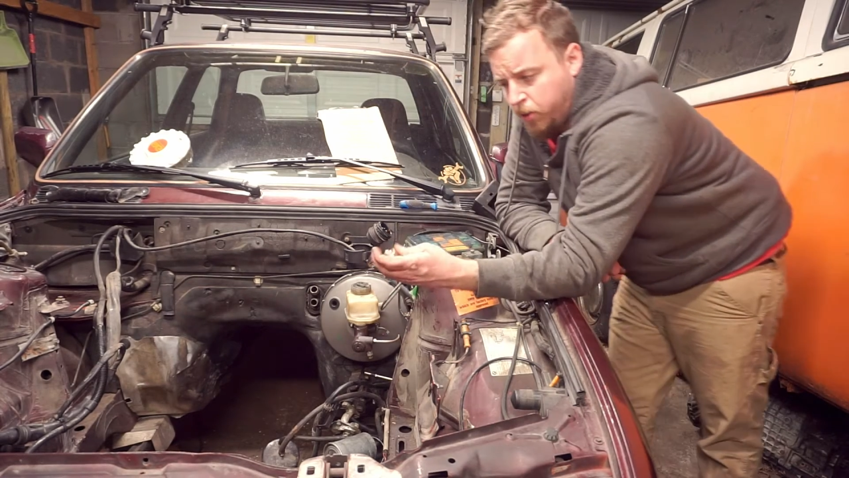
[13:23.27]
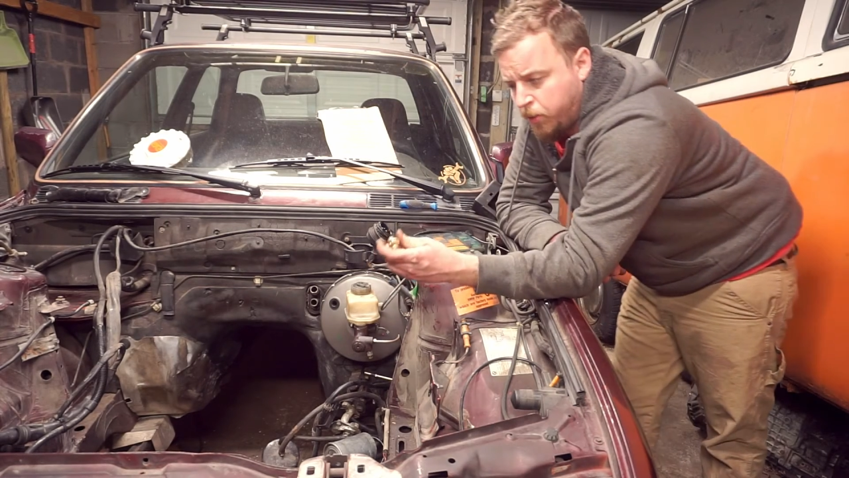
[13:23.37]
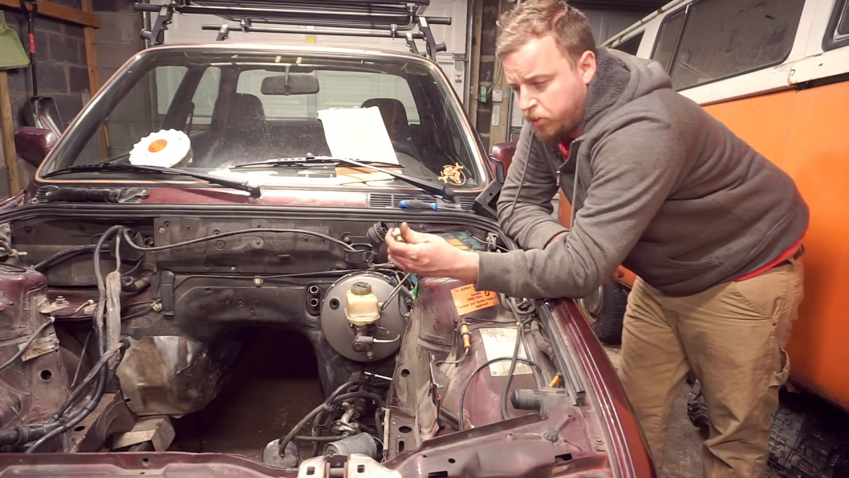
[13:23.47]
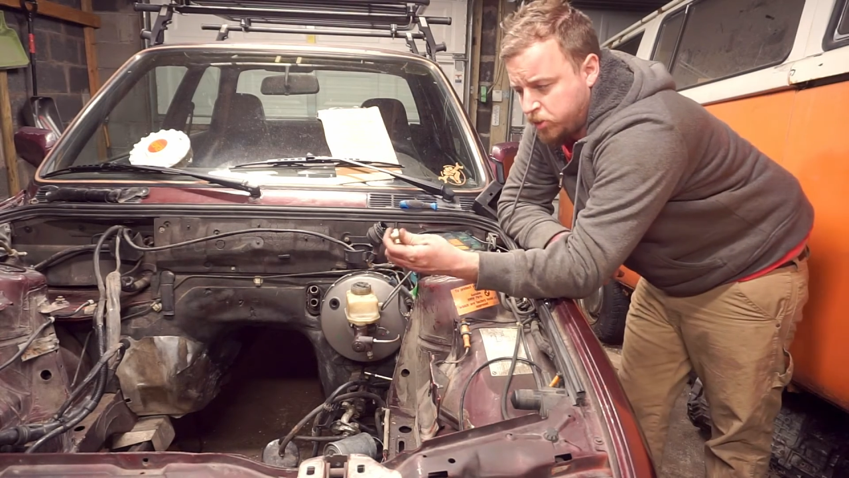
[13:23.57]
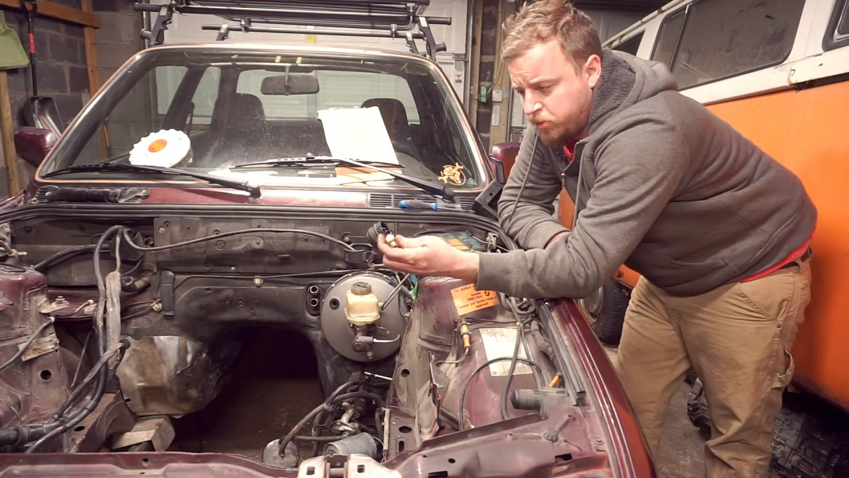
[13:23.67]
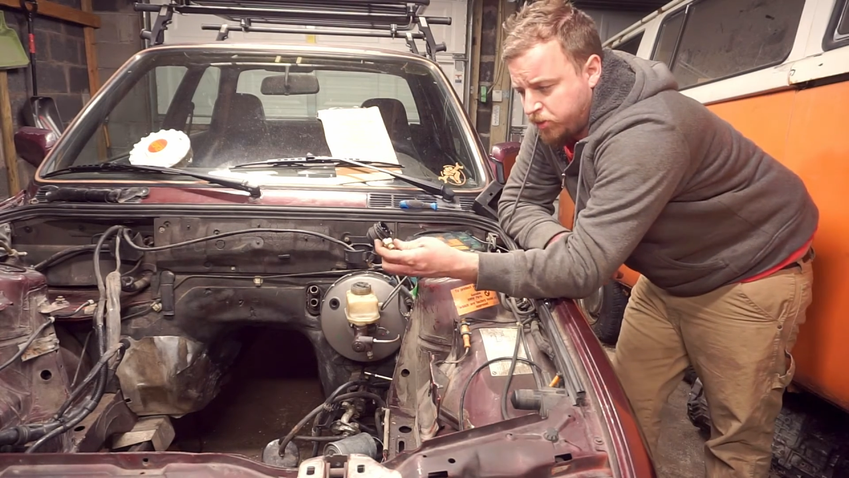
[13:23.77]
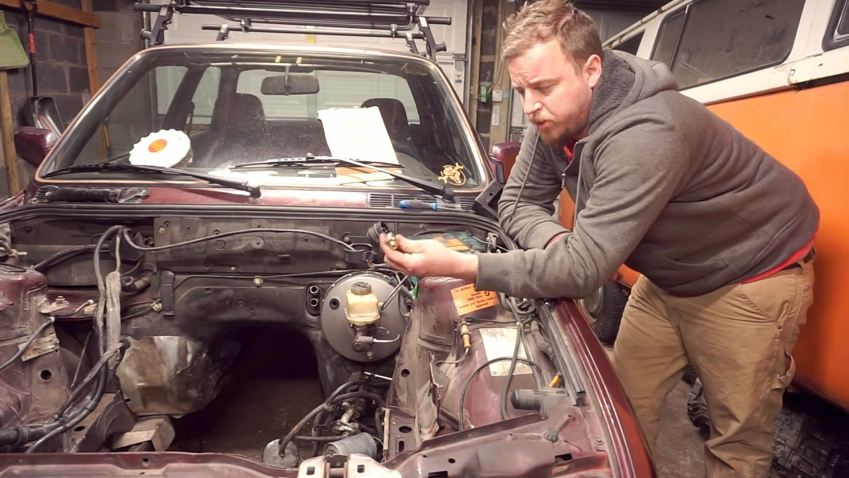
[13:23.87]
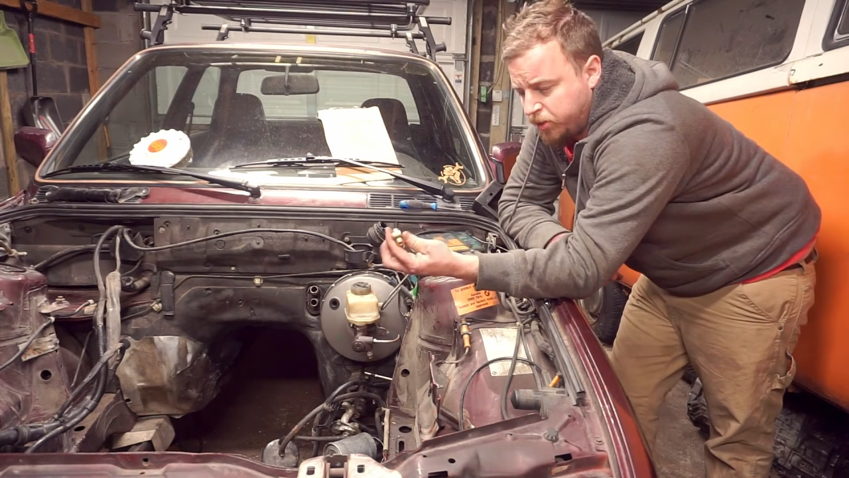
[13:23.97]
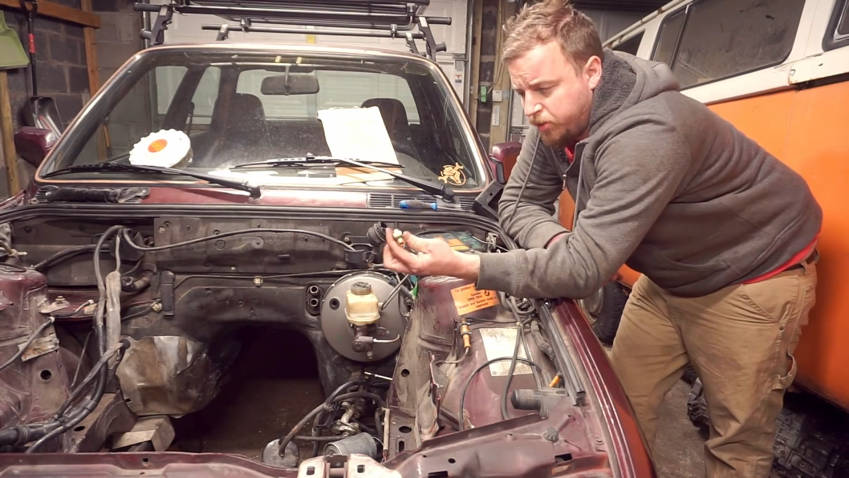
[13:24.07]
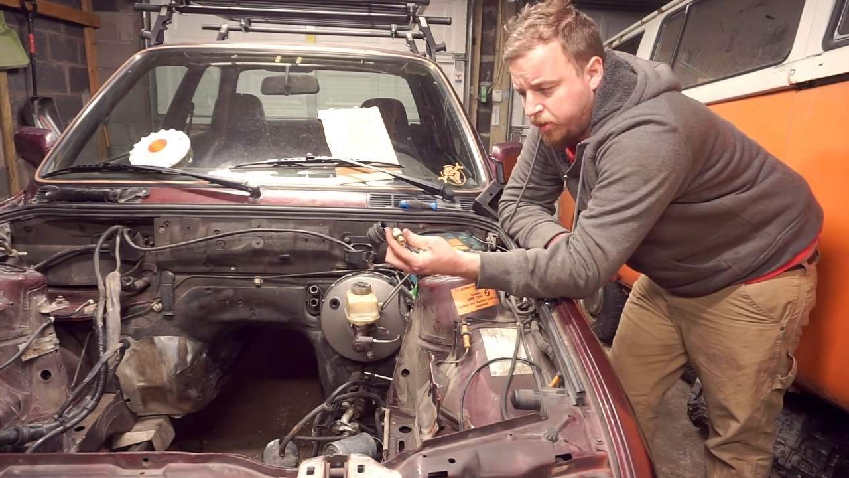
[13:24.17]
We'll just
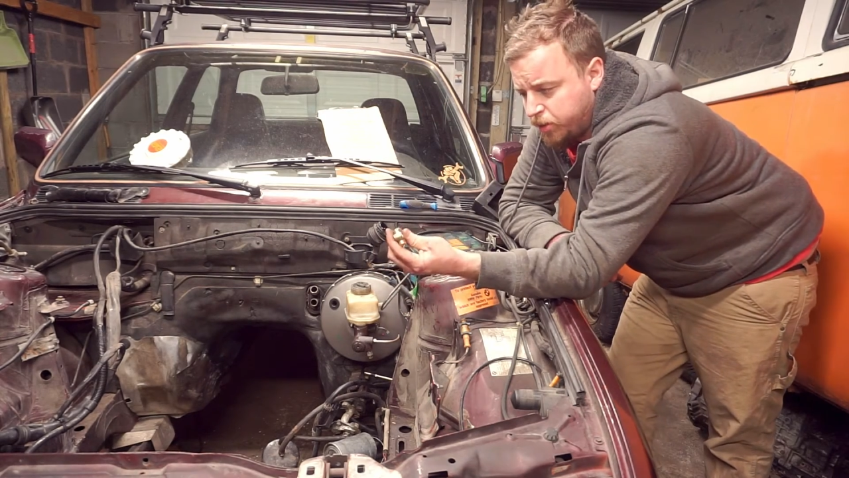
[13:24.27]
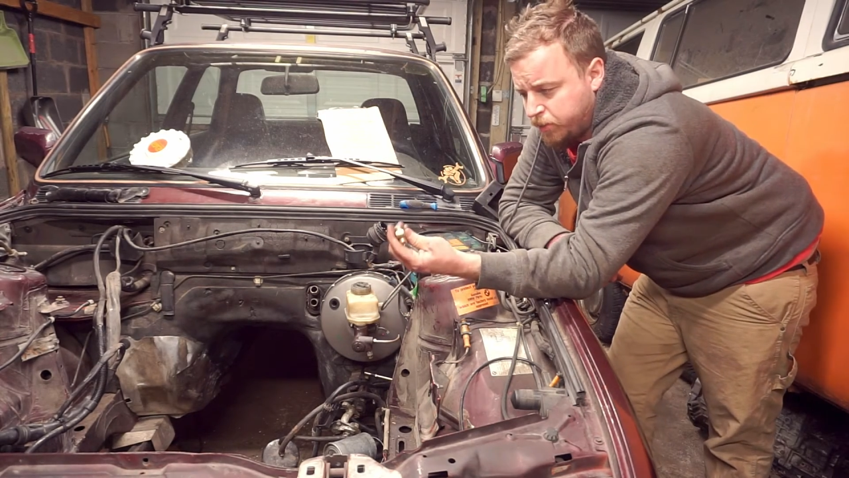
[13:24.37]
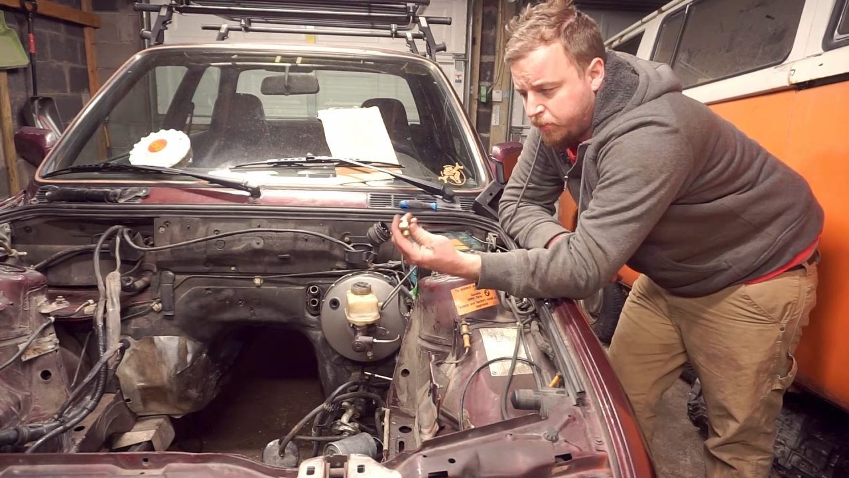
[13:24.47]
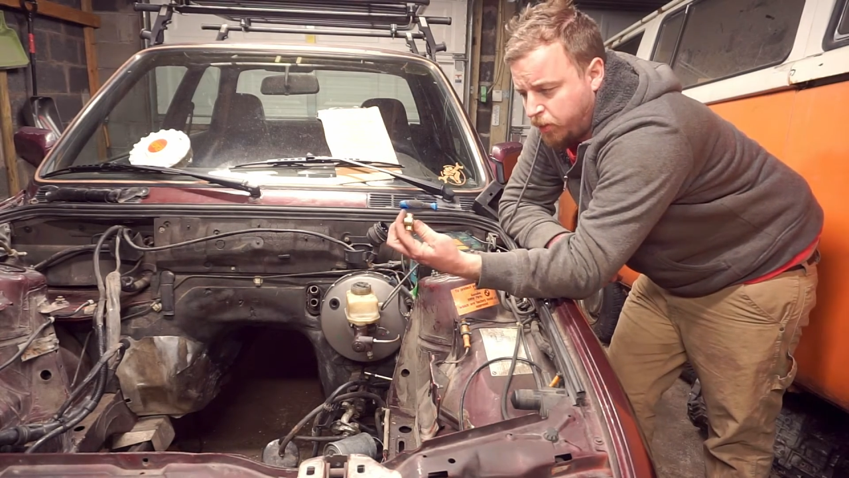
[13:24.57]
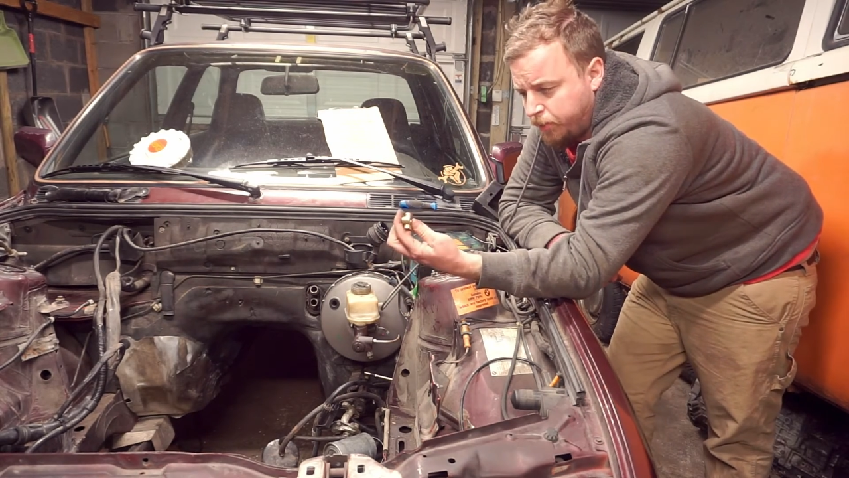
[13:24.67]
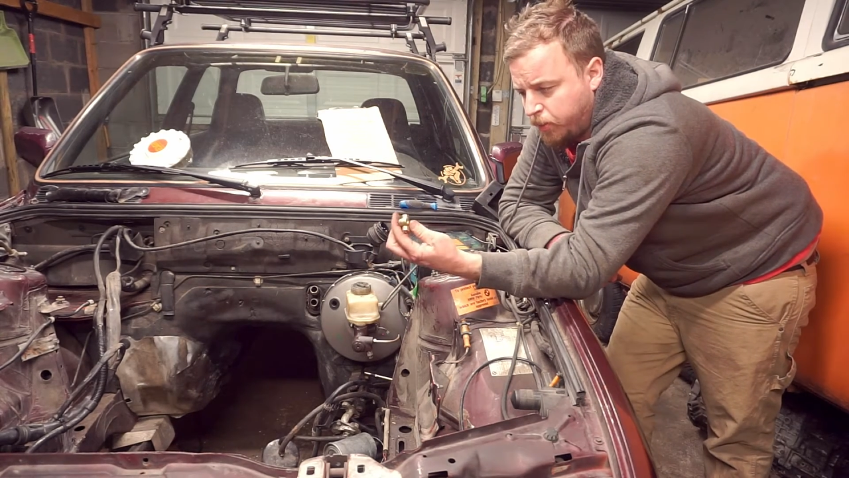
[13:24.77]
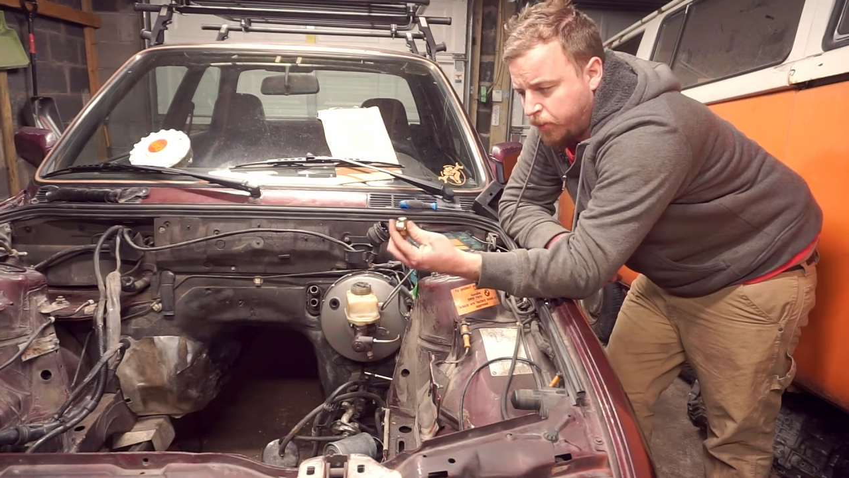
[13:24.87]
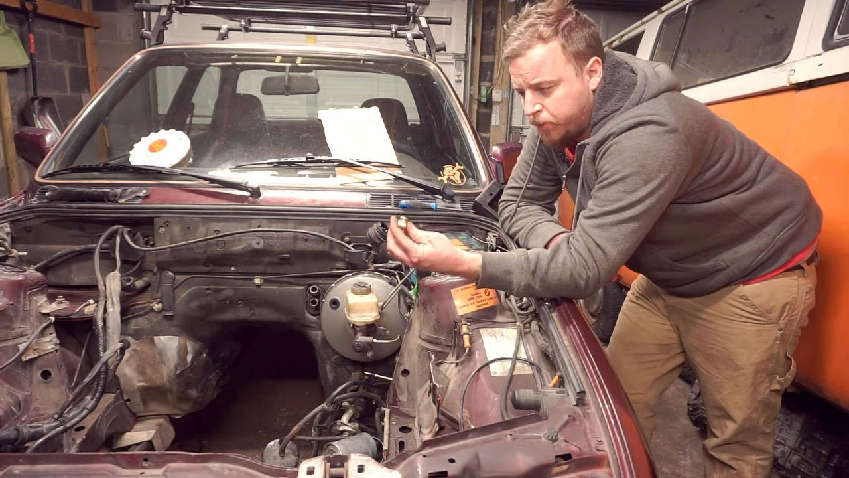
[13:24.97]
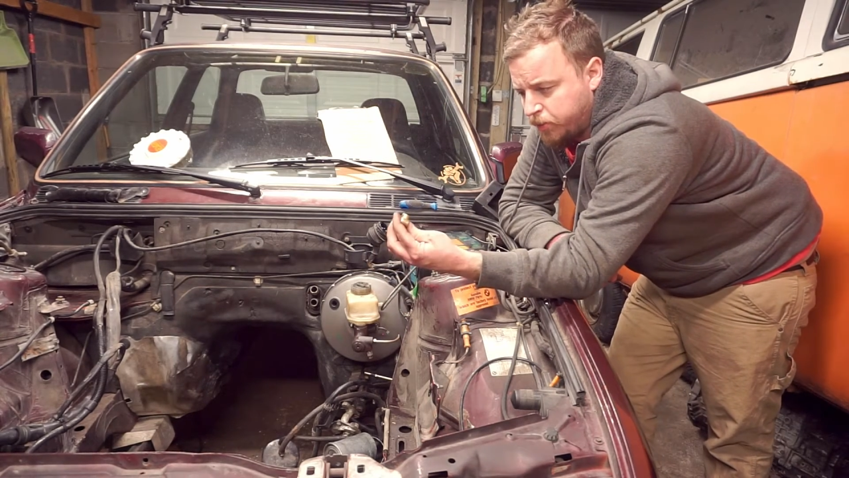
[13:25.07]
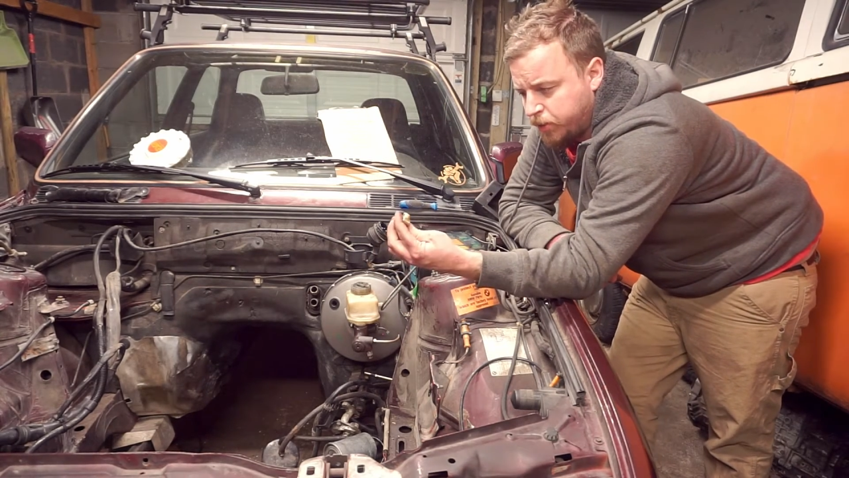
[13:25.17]
drill, run a
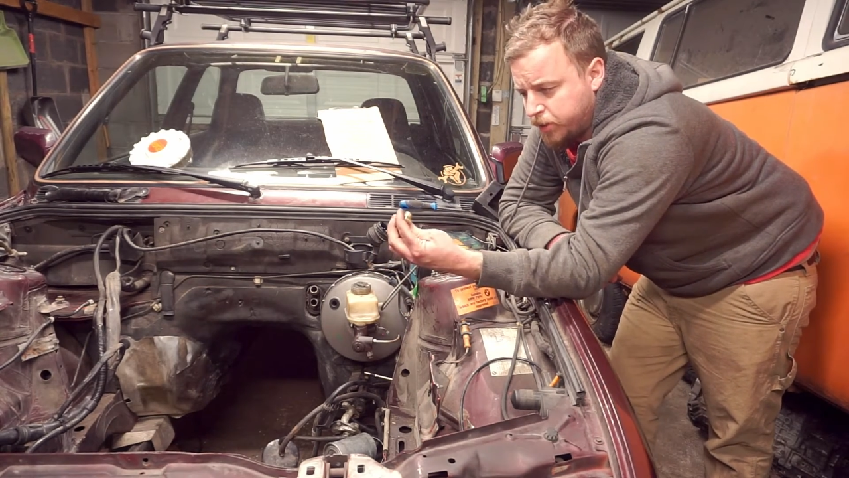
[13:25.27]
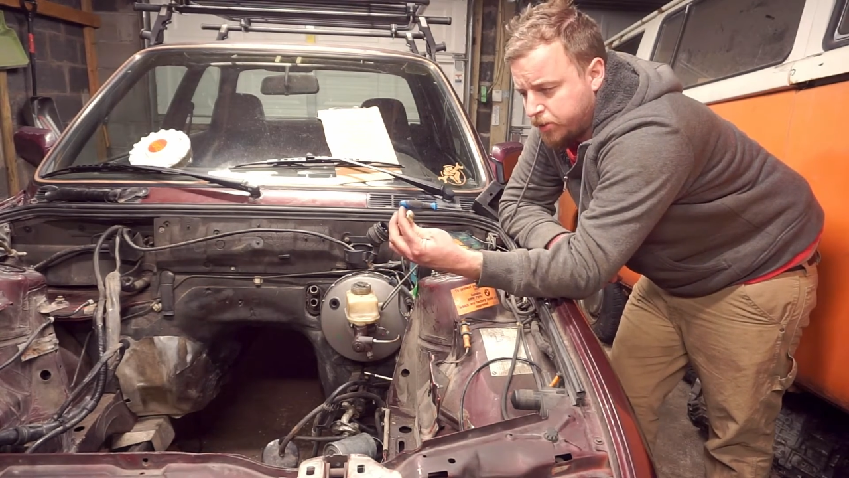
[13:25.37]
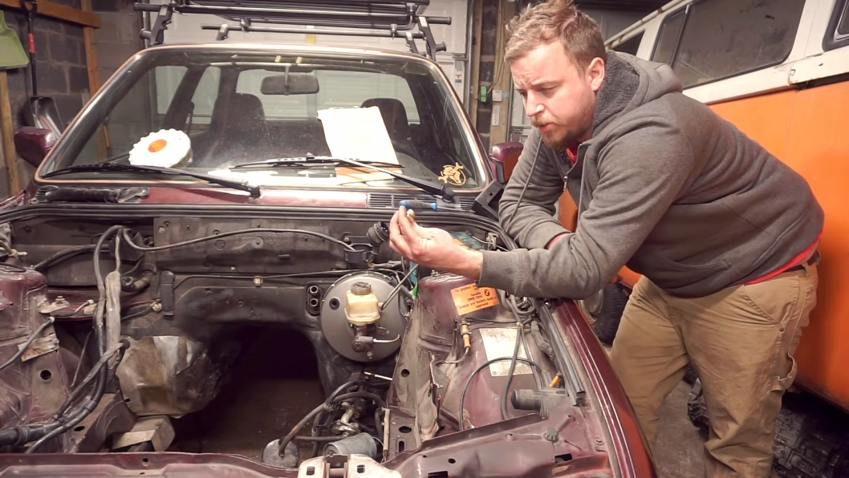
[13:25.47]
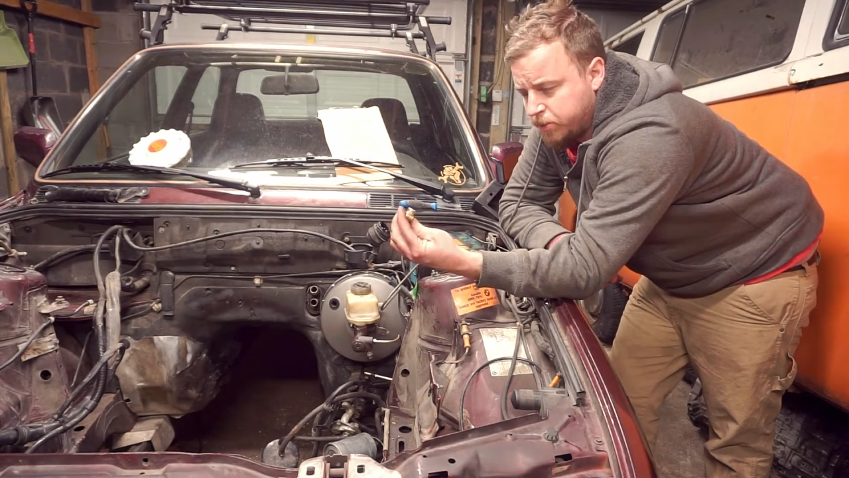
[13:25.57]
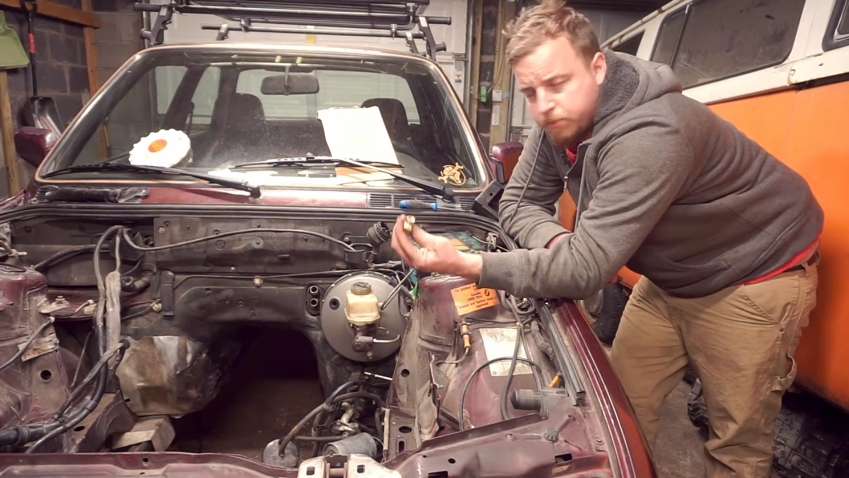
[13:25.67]
bolt through it,